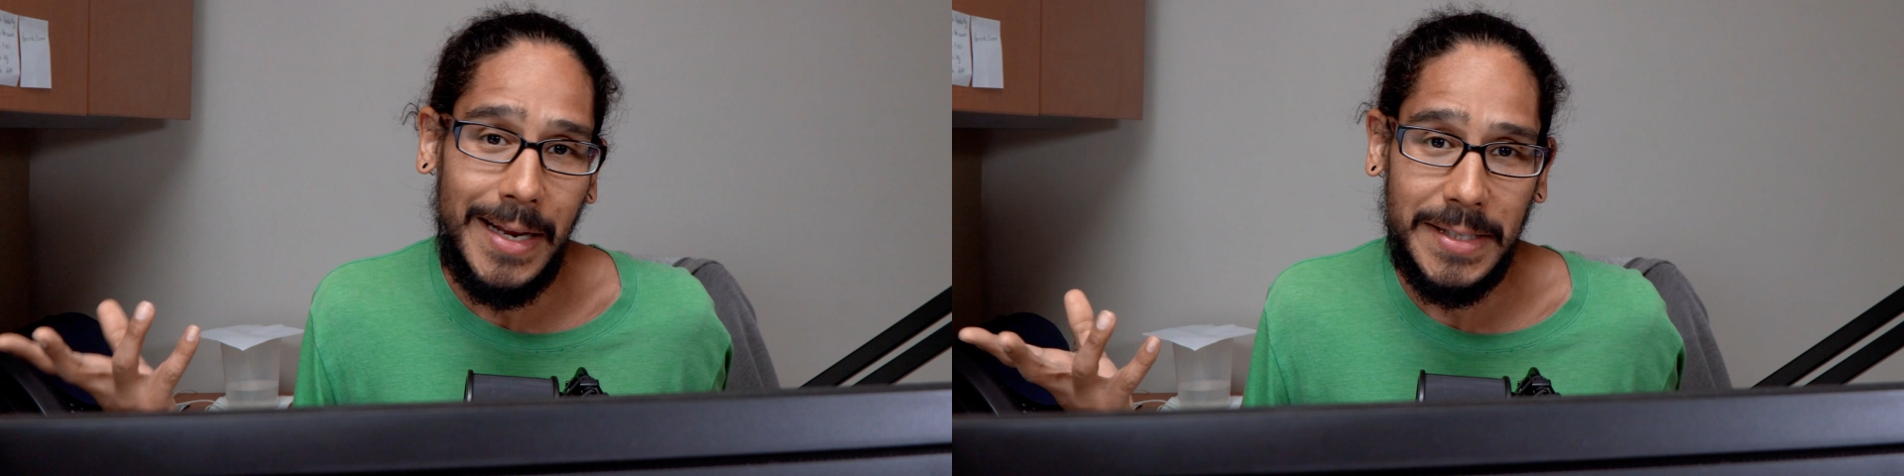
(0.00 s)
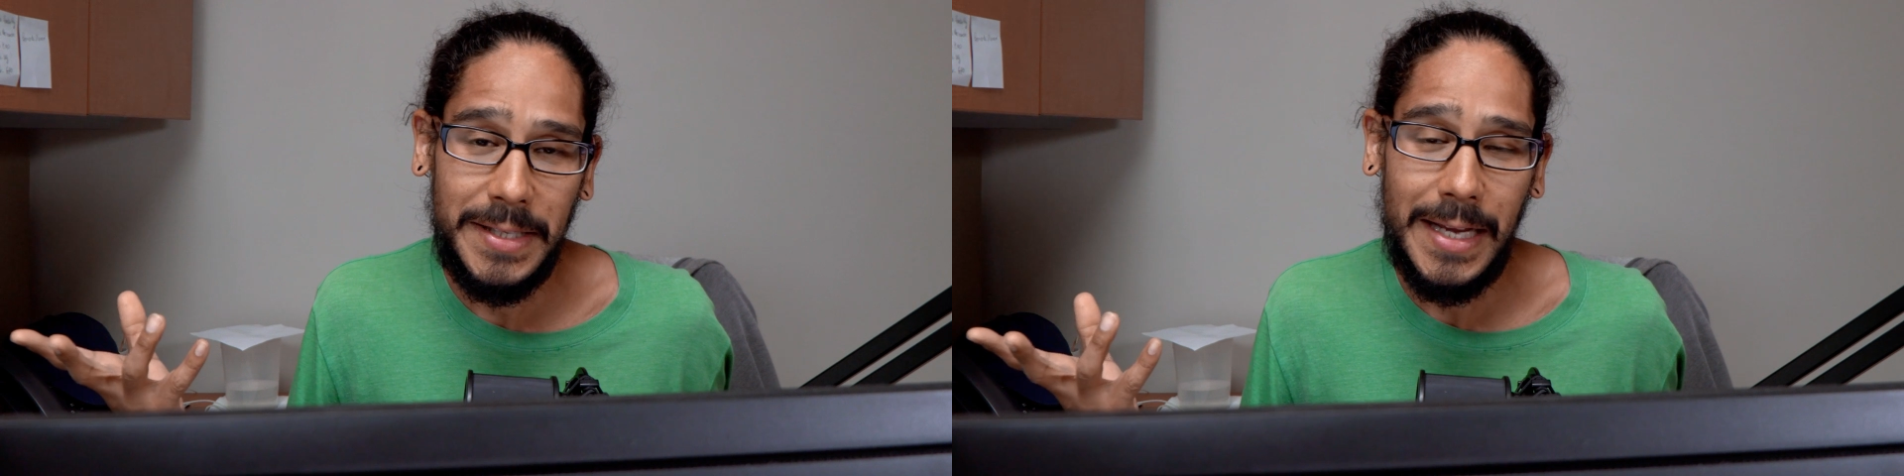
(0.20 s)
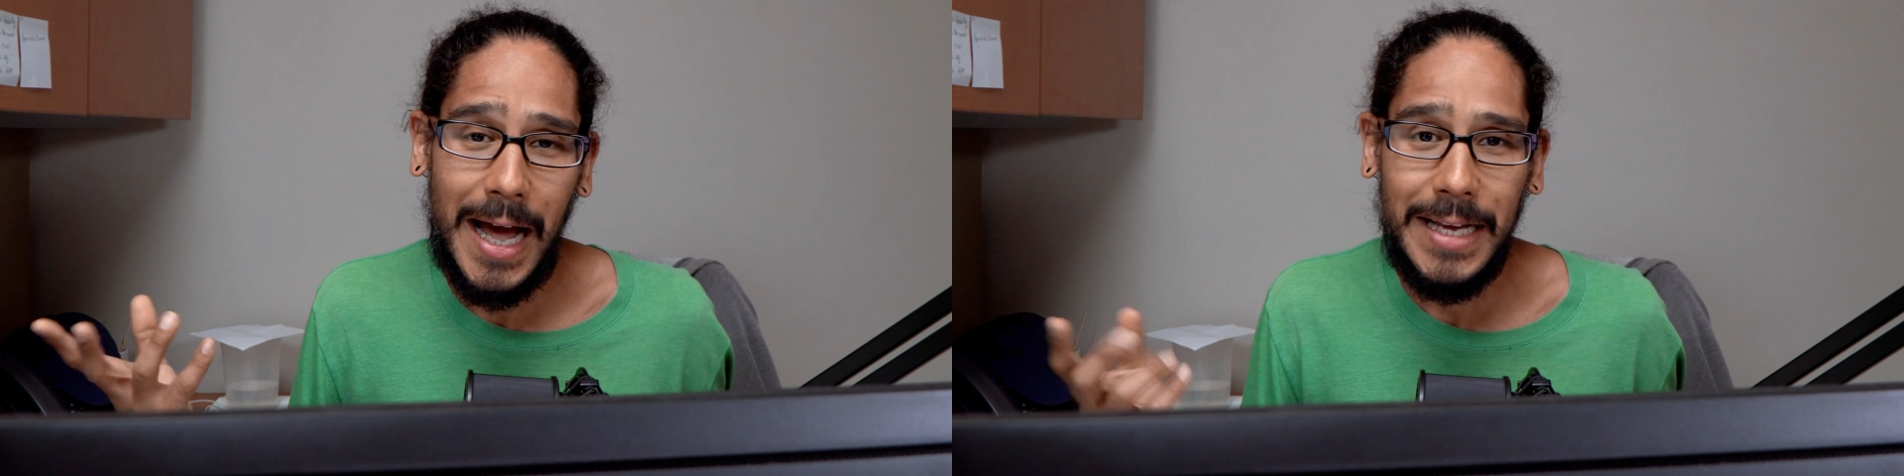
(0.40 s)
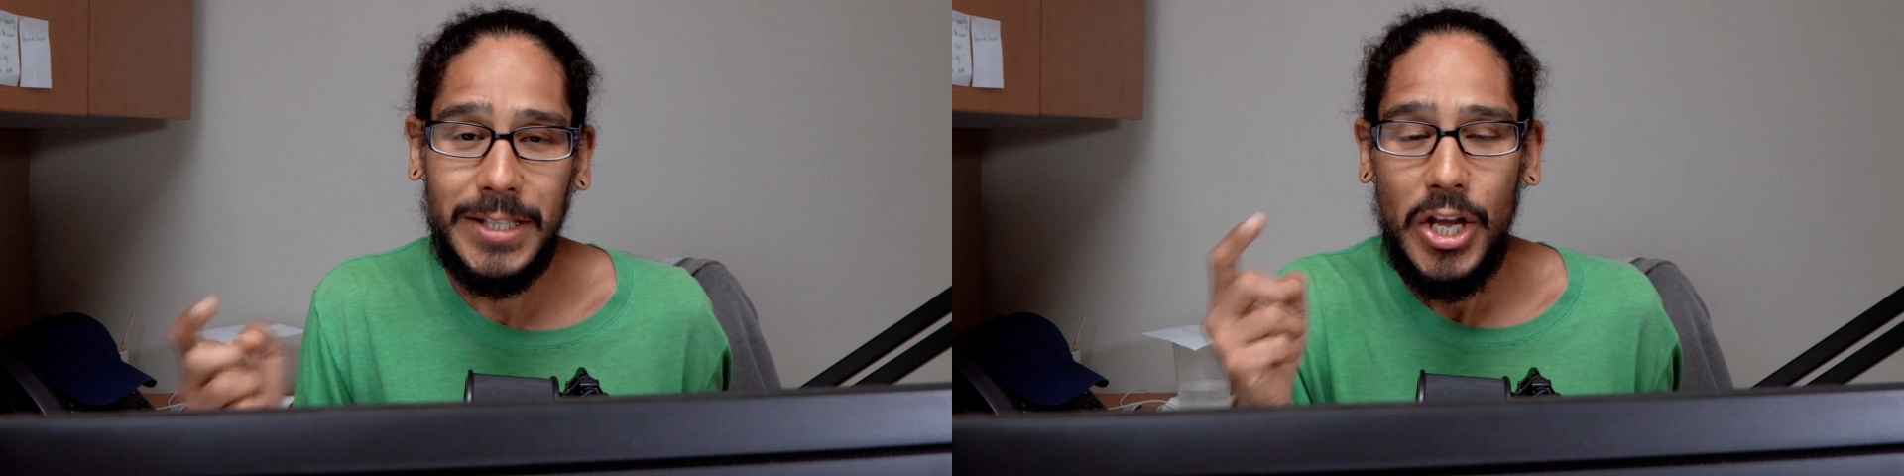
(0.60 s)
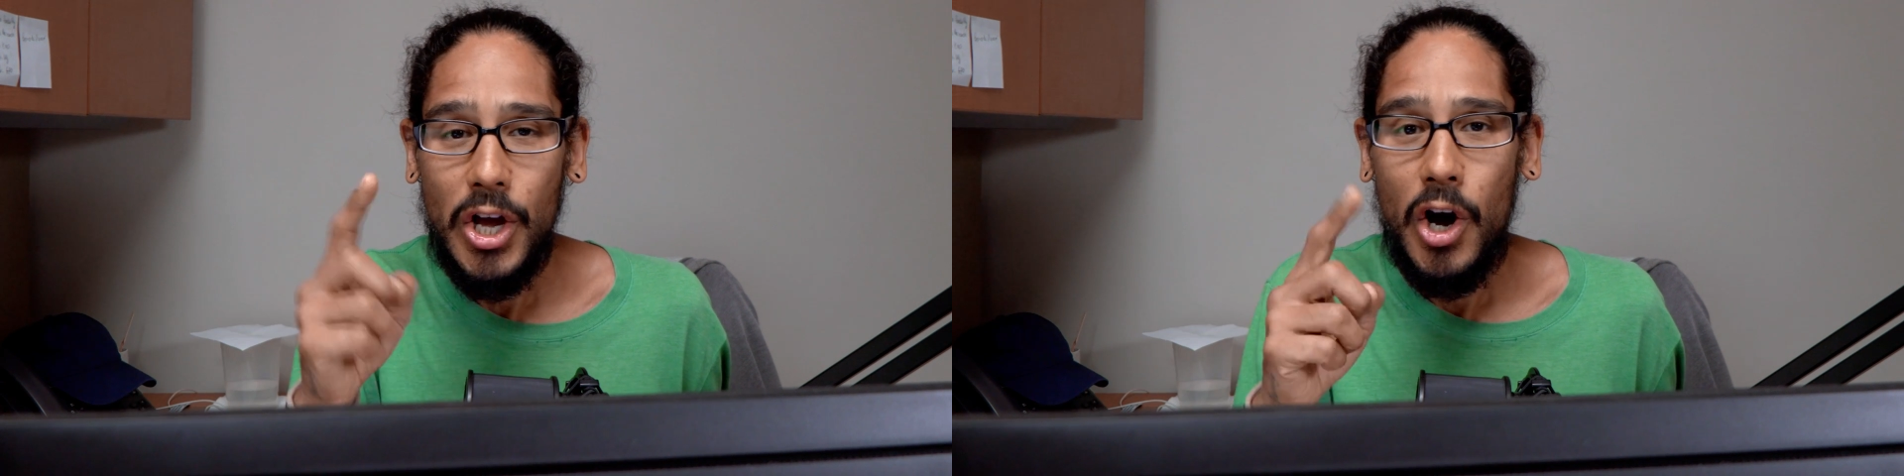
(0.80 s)
And that's it,
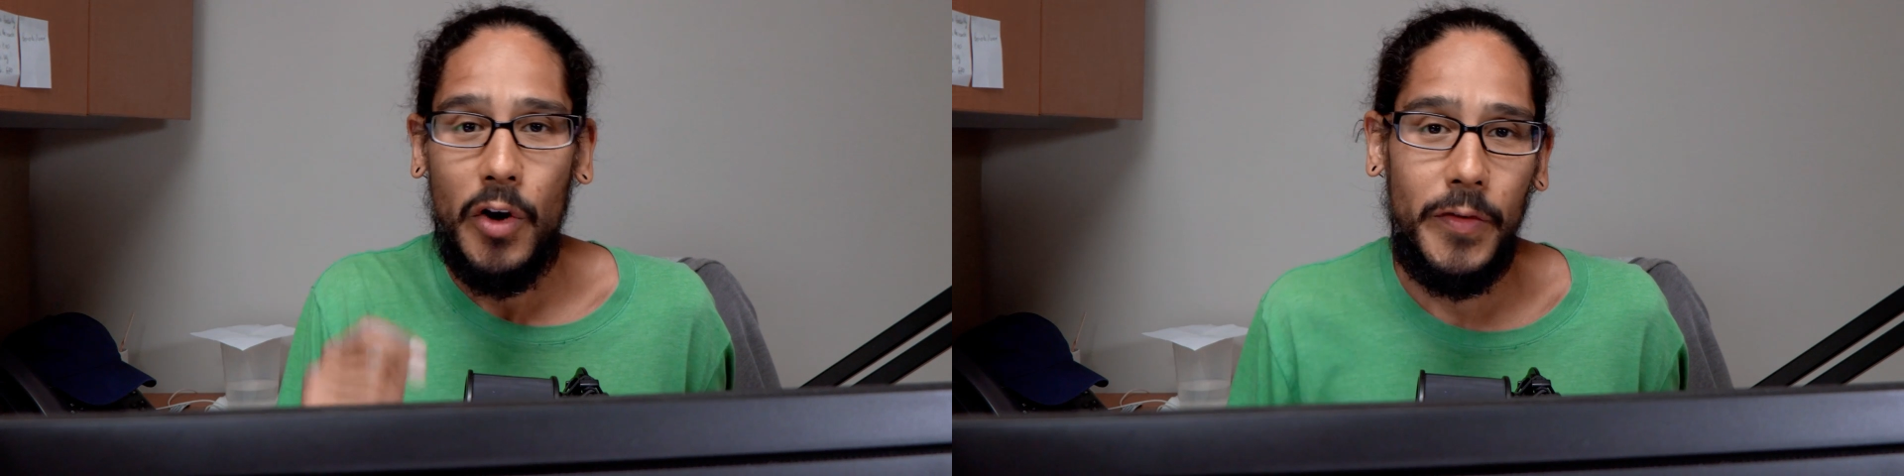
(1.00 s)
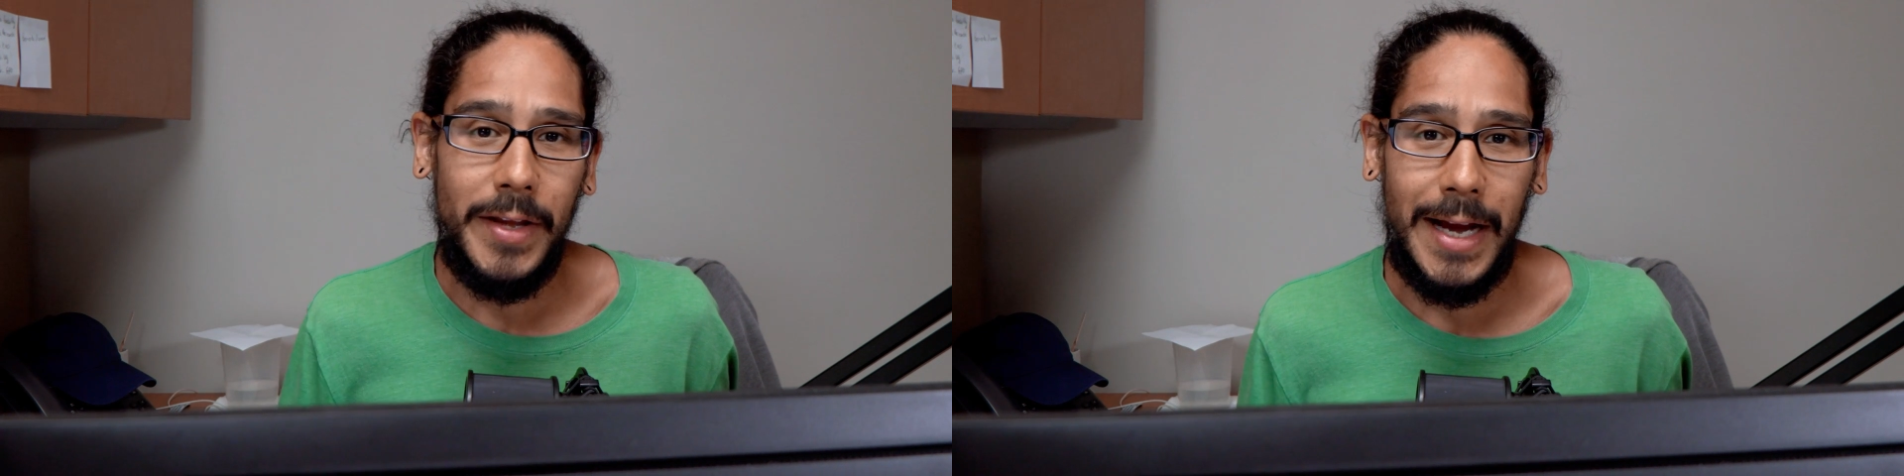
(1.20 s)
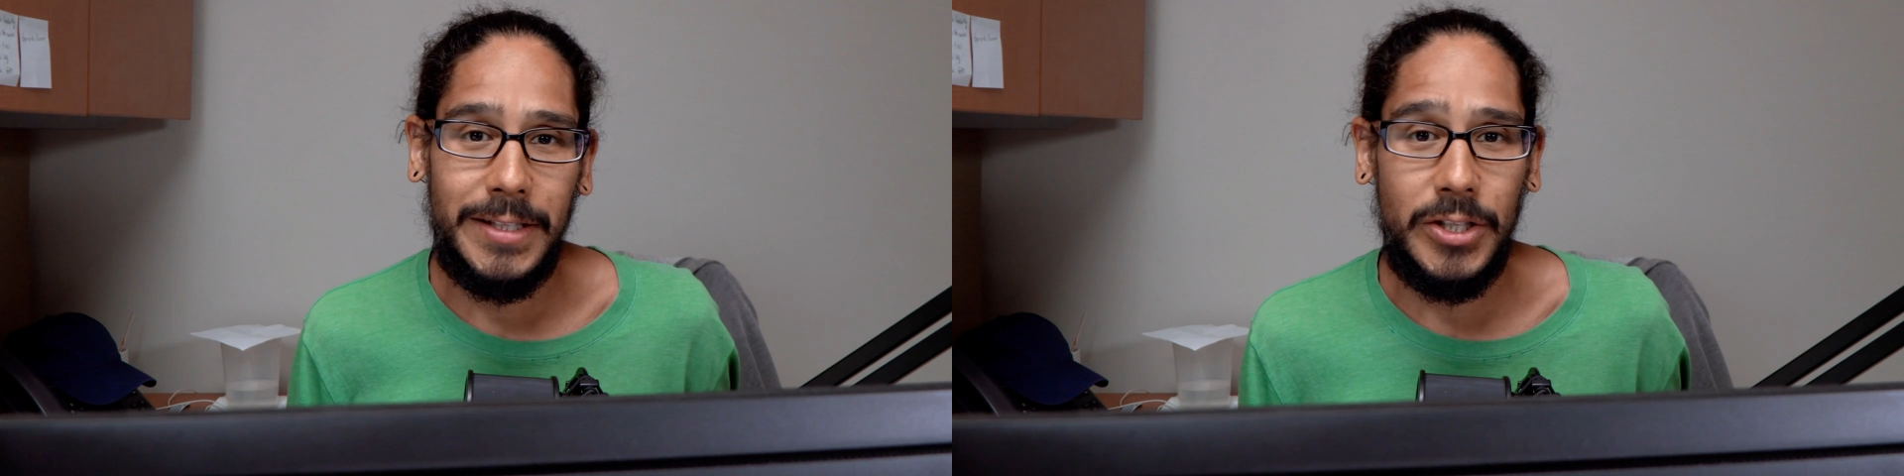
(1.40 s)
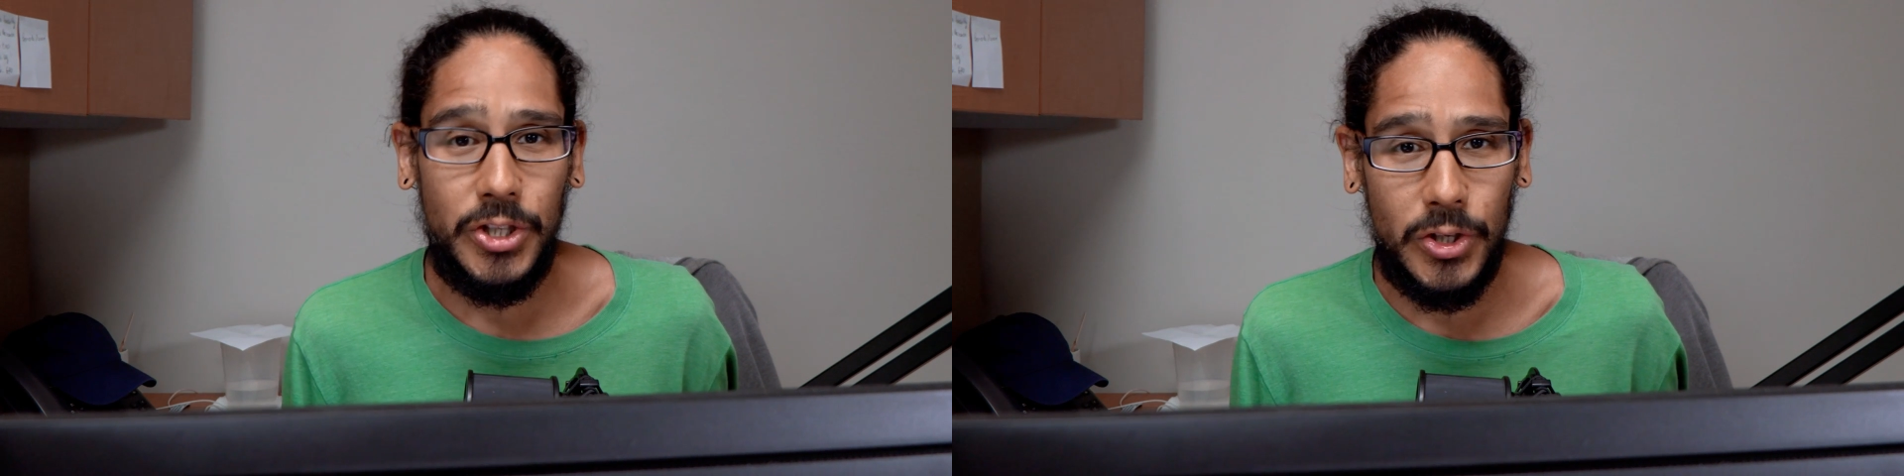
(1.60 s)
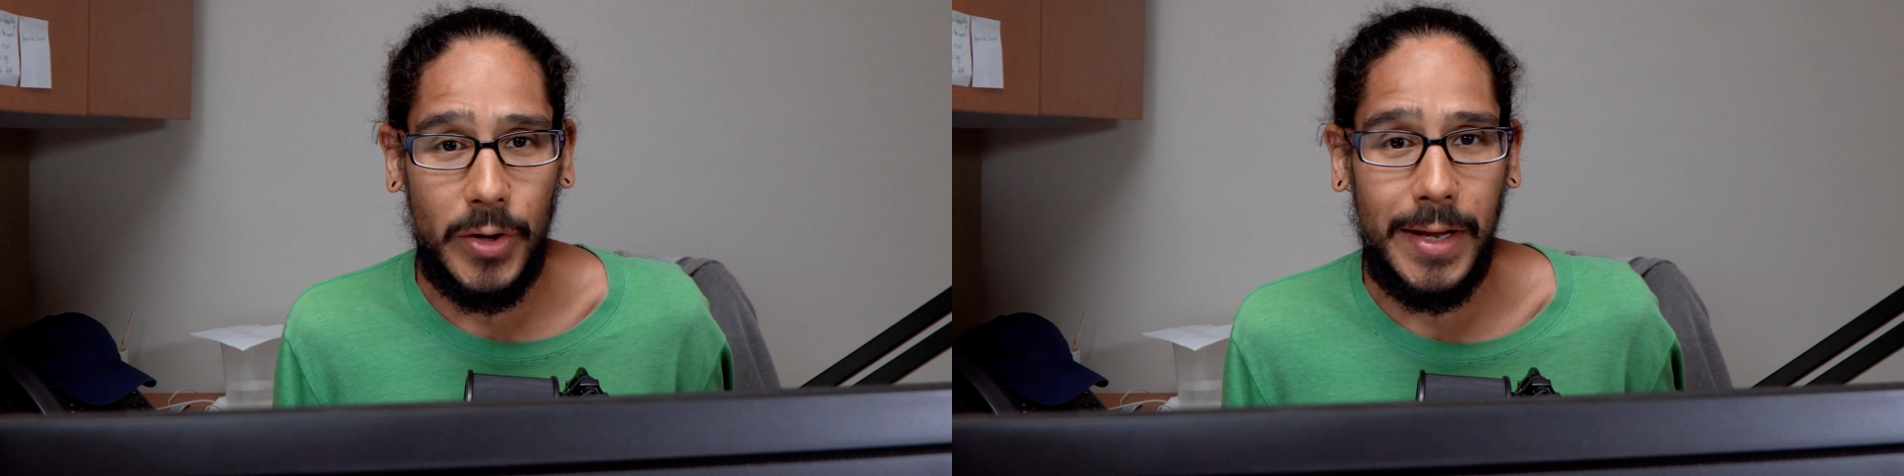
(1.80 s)
guys. Hopefully, you guys
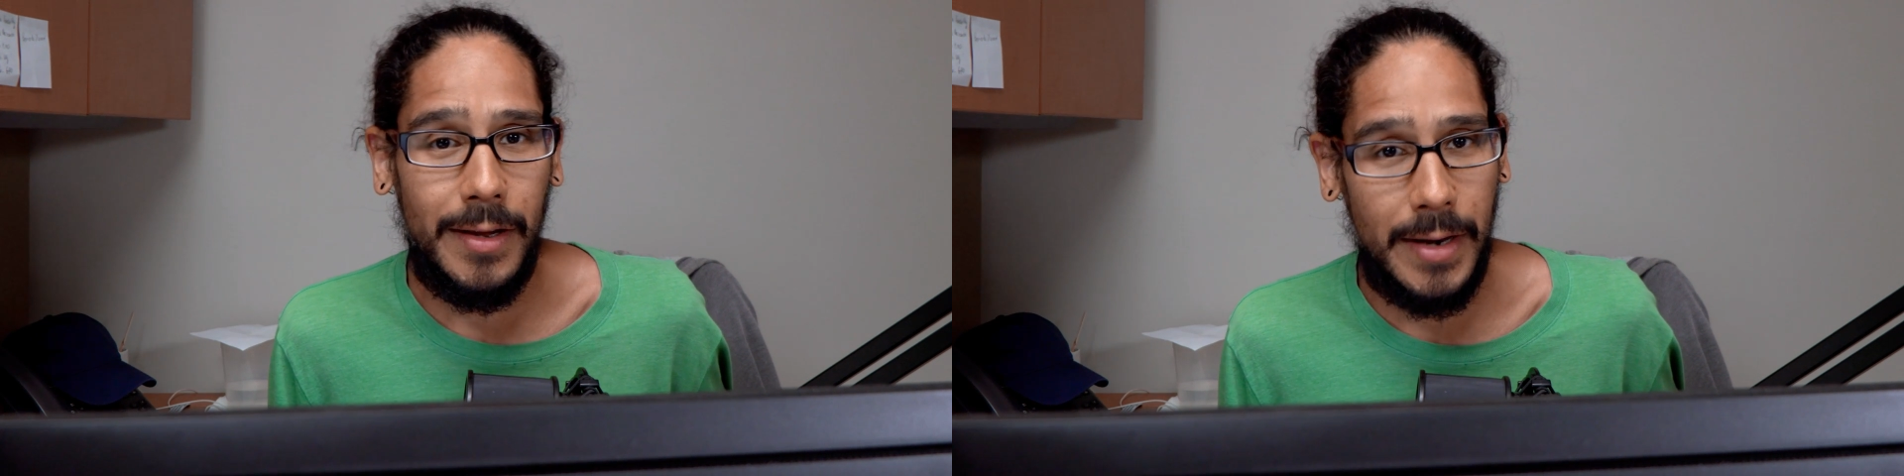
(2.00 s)
enjoy,